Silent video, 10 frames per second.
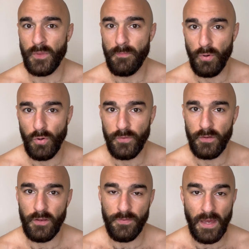but
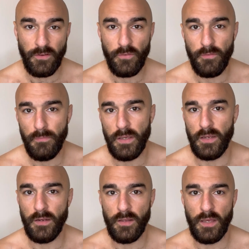that doesn't
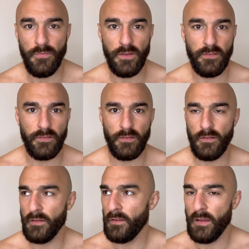mean if it's
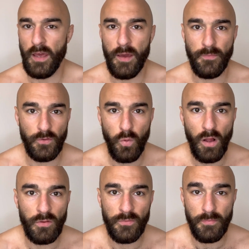
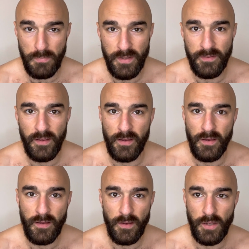12 midday
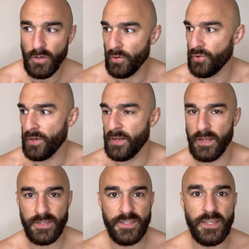and you're training
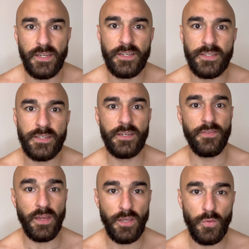at 6
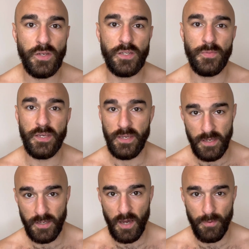that you need to be eating
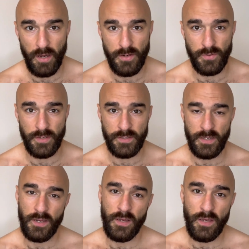carbohydrates.
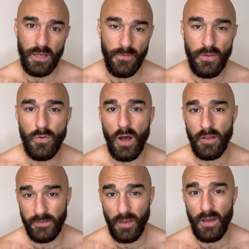If you were
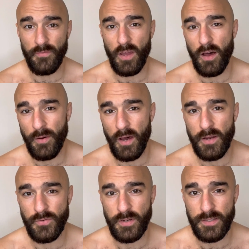to have
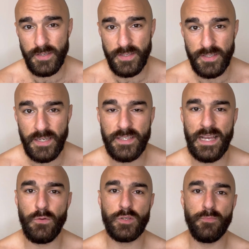carbohydrates 6
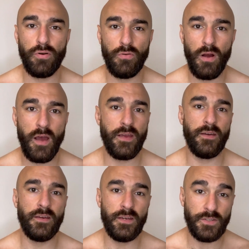hours prior
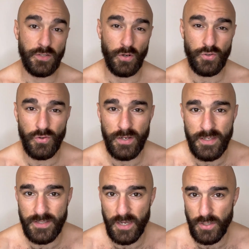to your training
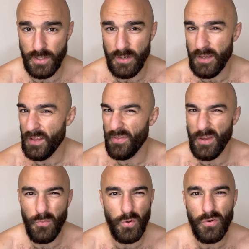session, they
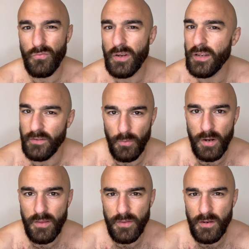wouldn't really do
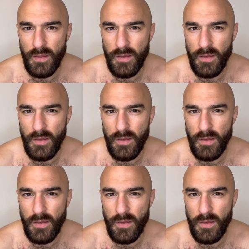anything.